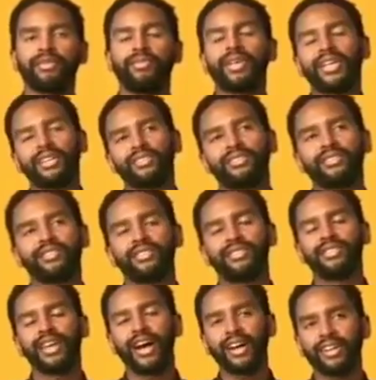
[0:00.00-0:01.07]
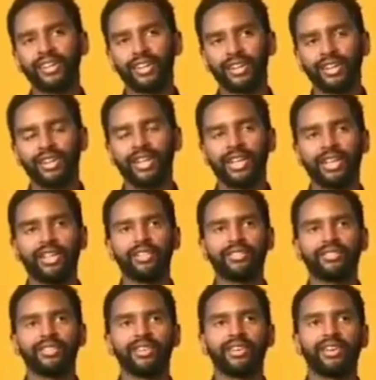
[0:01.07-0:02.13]
because DACA
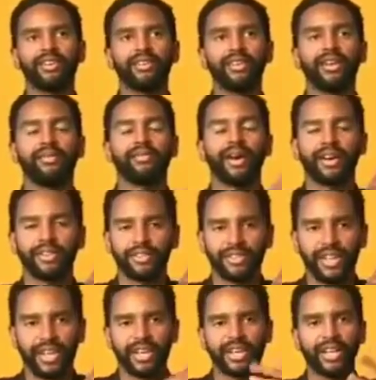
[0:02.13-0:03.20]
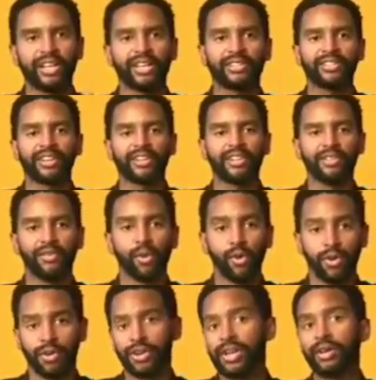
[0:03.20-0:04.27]
is, in my understanding, an executive
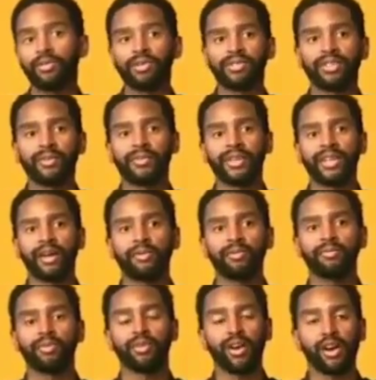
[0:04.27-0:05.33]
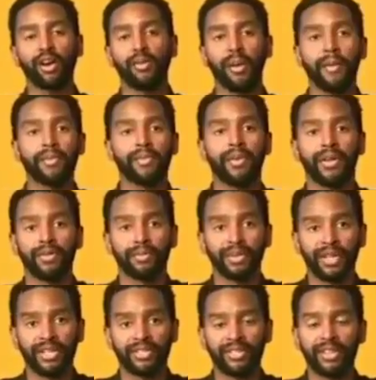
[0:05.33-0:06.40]
order. It was something that Barack Obama put in
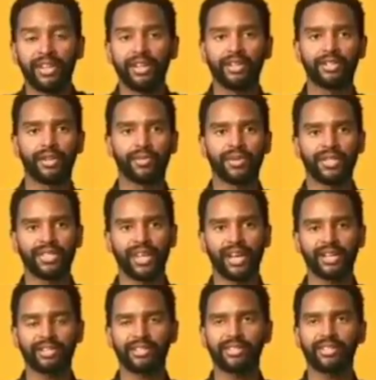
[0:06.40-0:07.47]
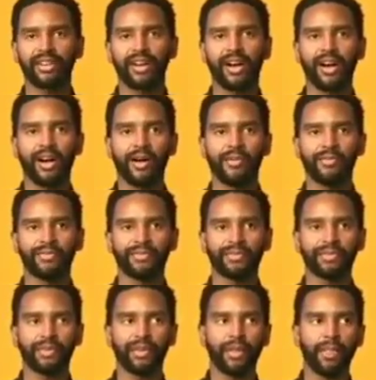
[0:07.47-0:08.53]
place to protect, to
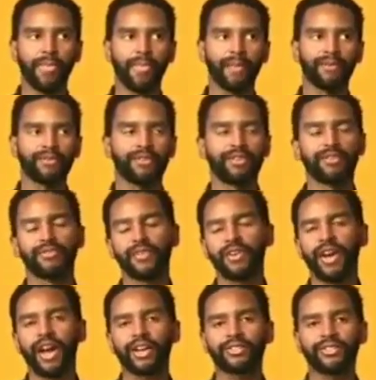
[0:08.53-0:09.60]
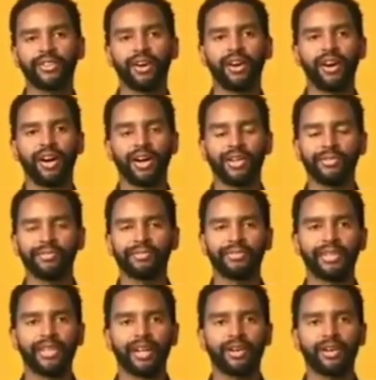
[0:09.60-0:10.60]
defer action on,